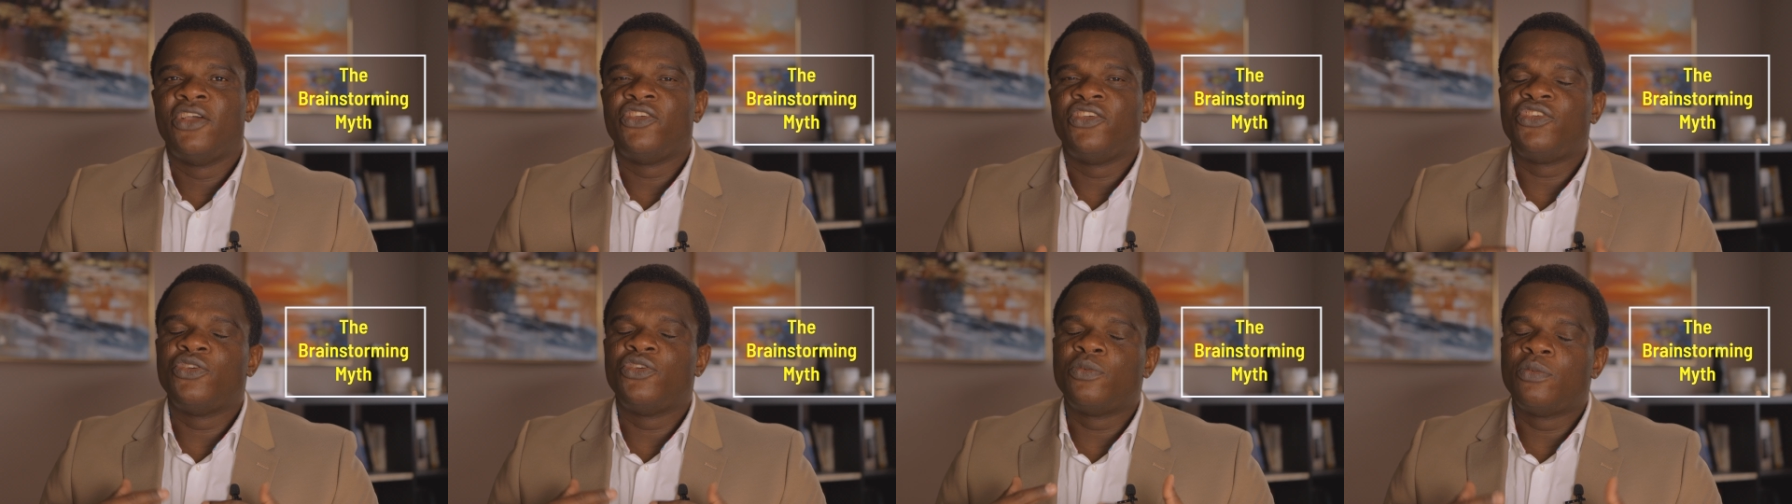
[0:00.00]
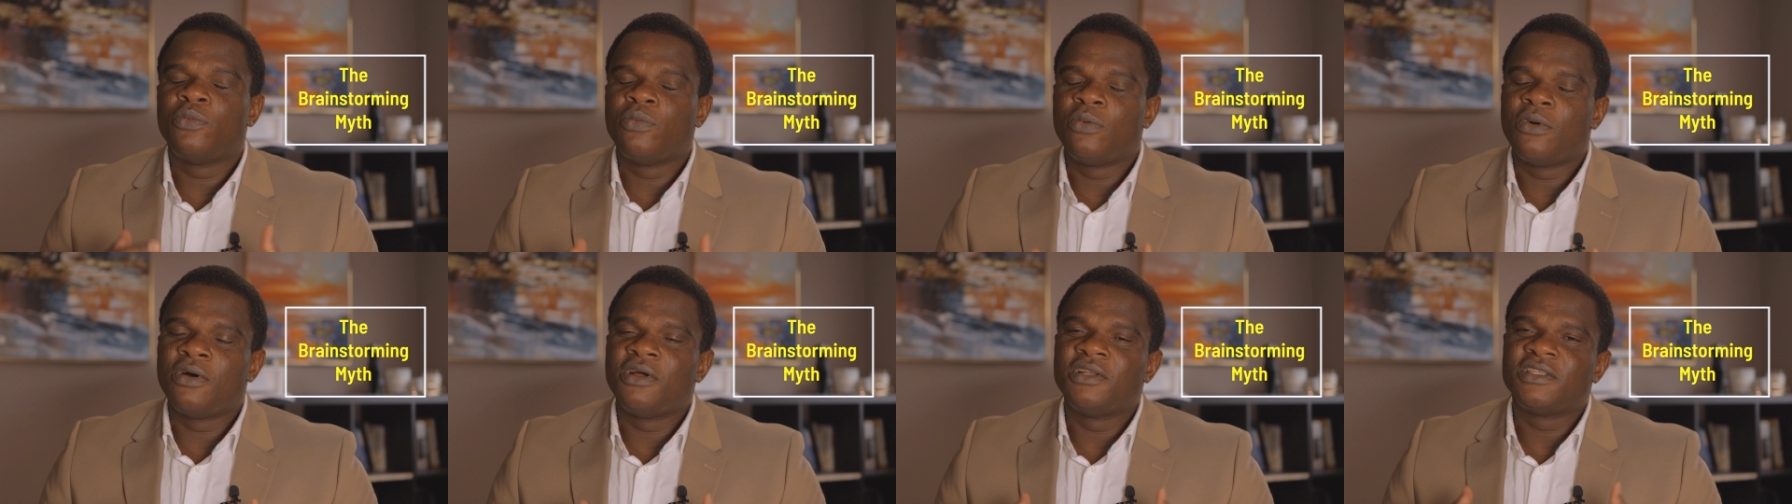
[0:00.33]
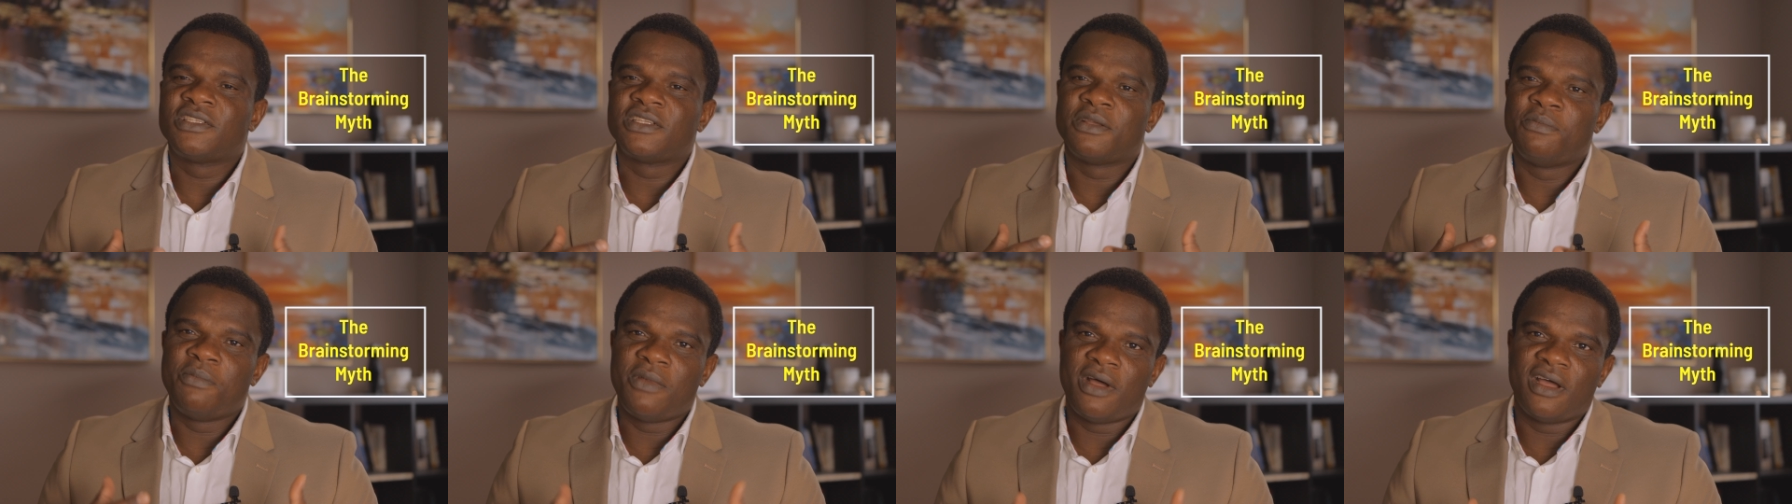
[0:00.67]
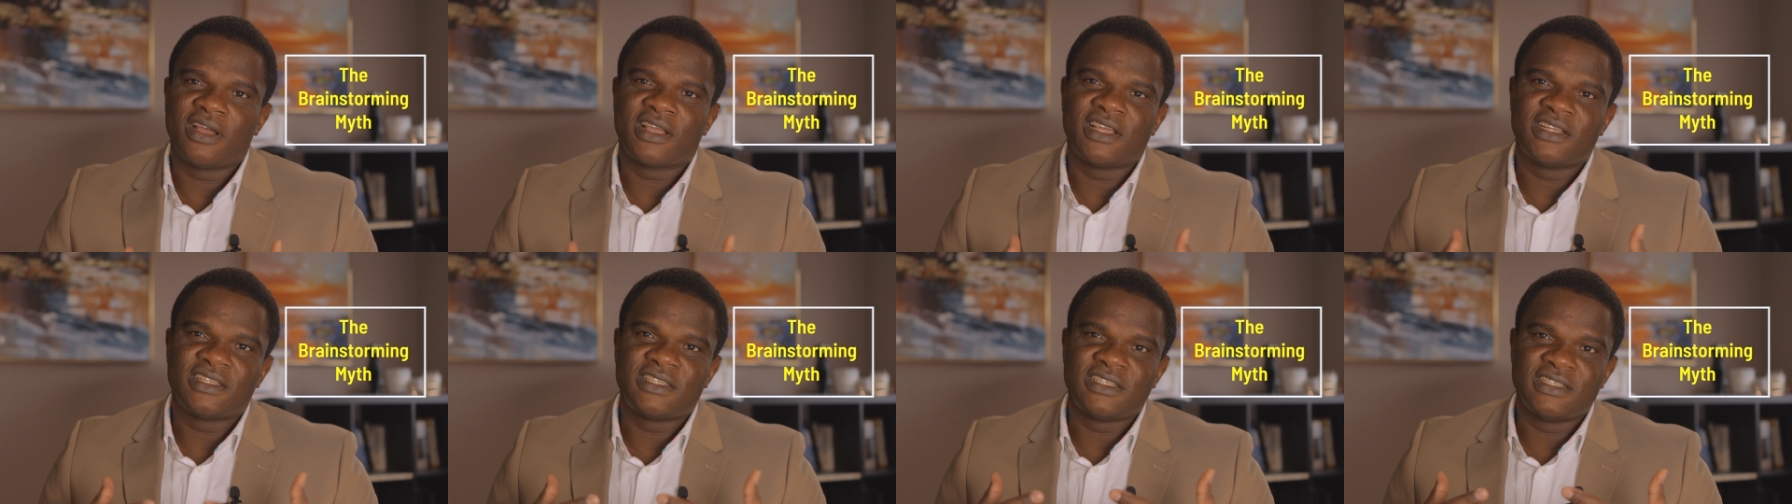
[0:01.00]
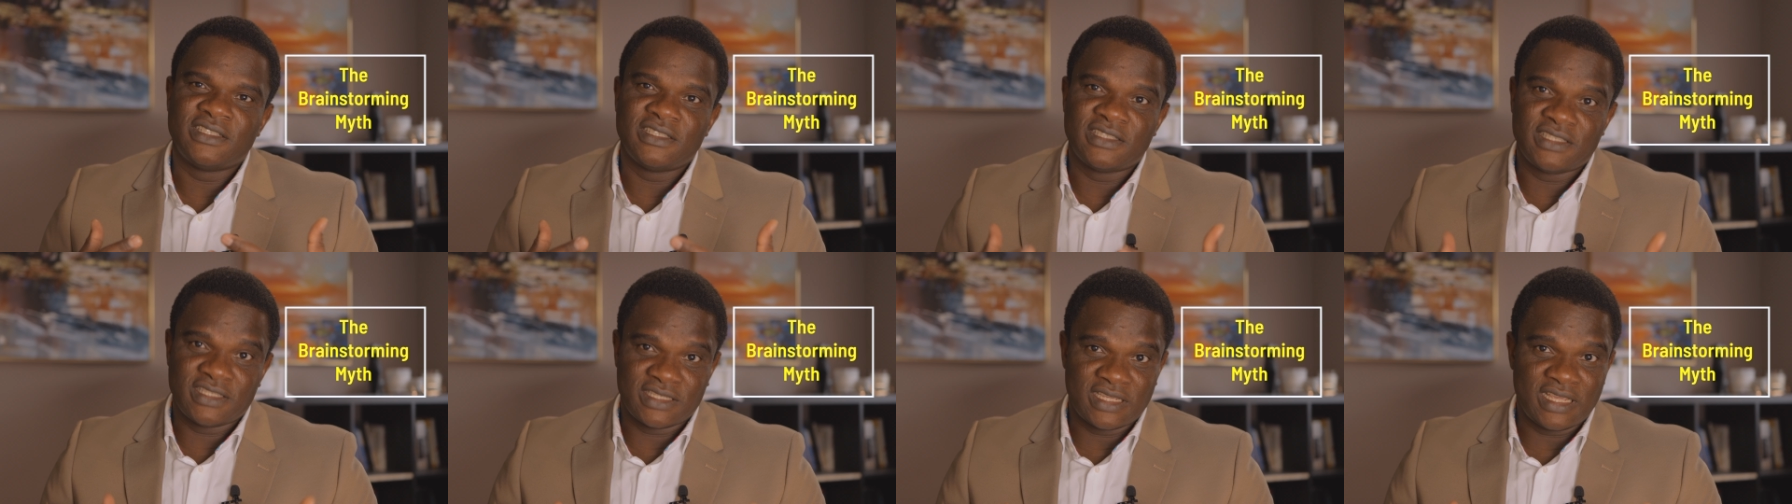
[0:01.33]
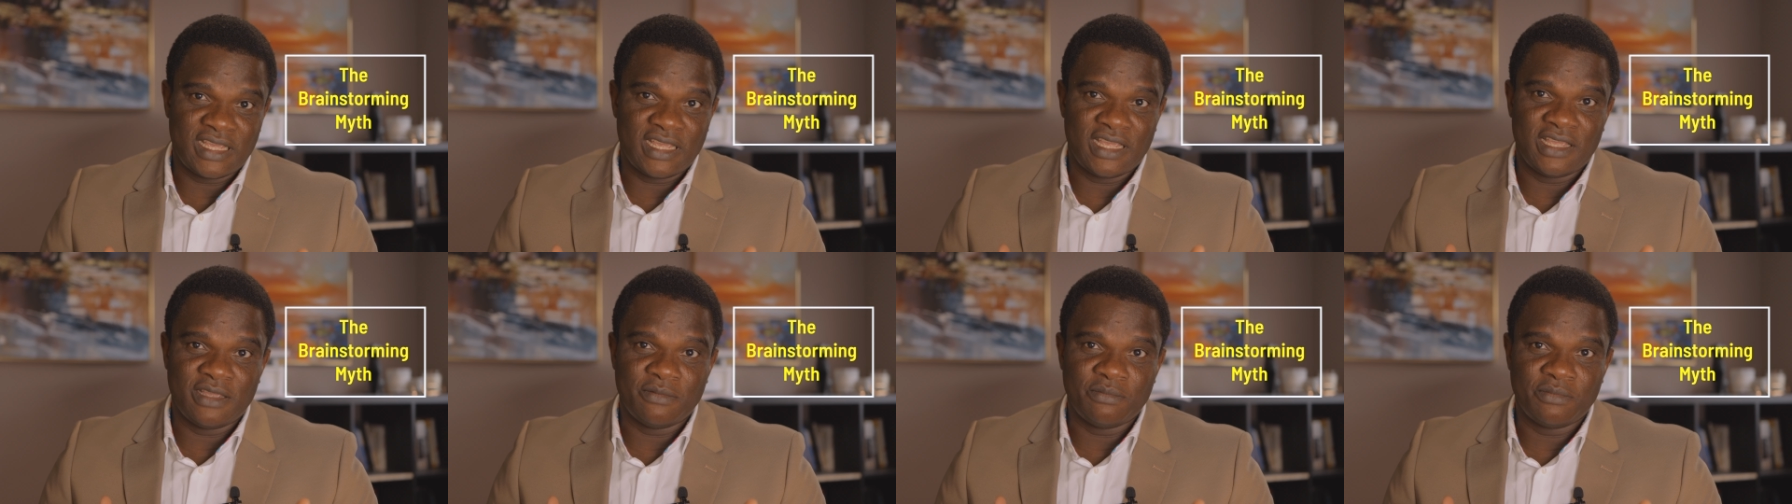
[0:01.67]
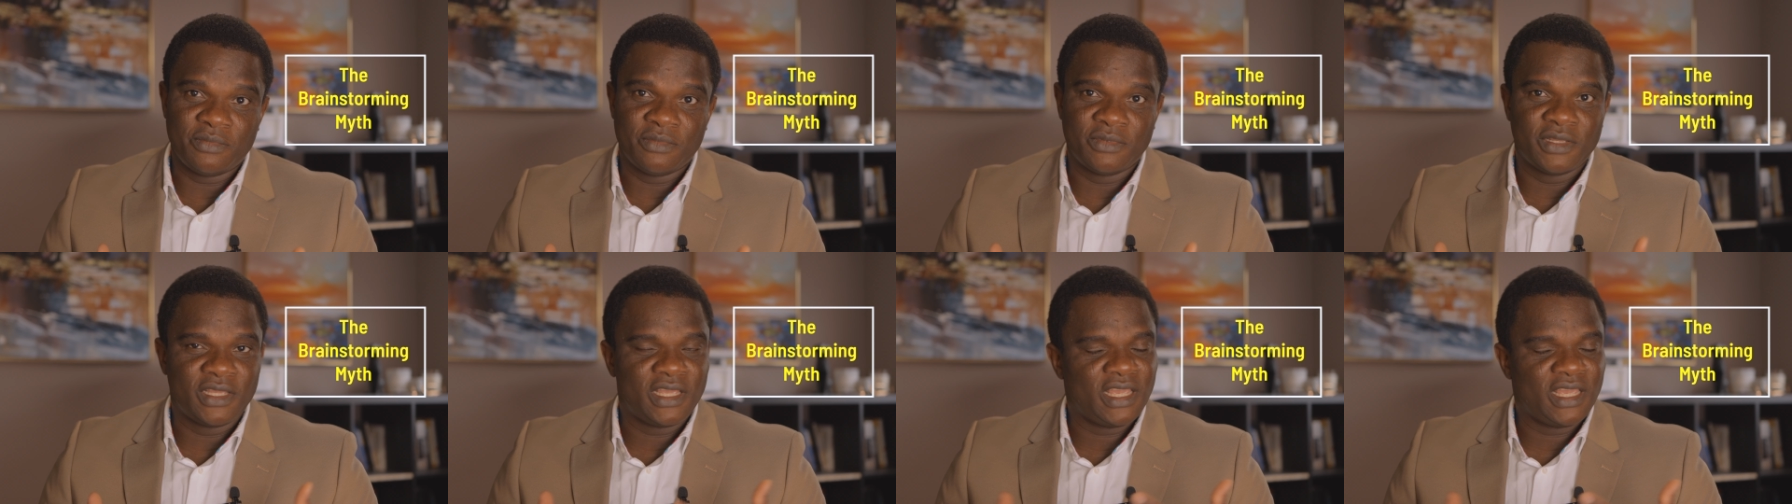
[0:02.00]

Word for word: You want a marketing team,